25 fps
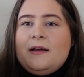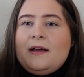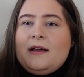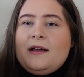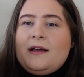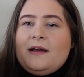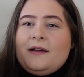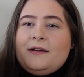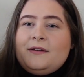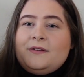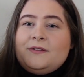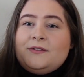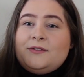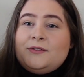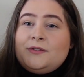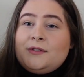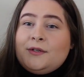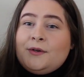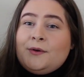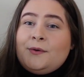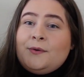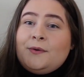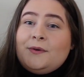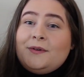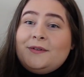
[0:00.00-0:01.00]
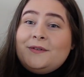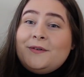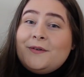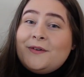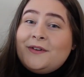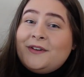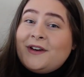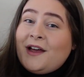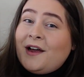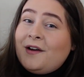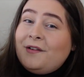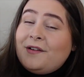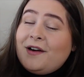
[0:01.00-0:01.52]
and so
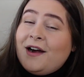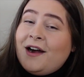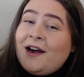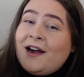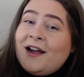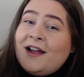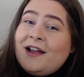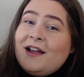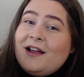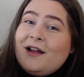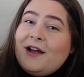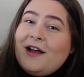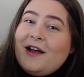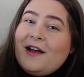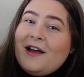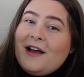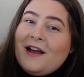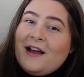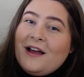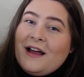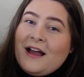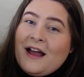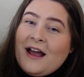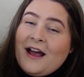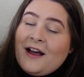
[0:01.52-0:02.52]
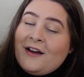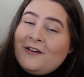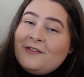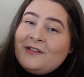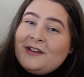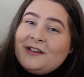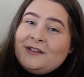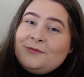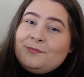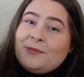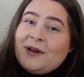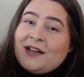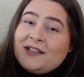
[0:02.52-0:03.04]
now I have
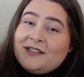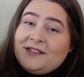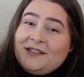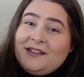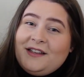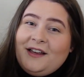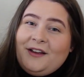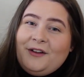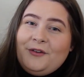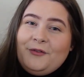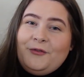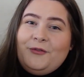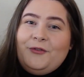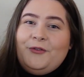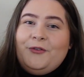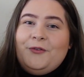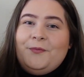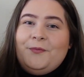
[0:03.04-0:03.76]
it myself,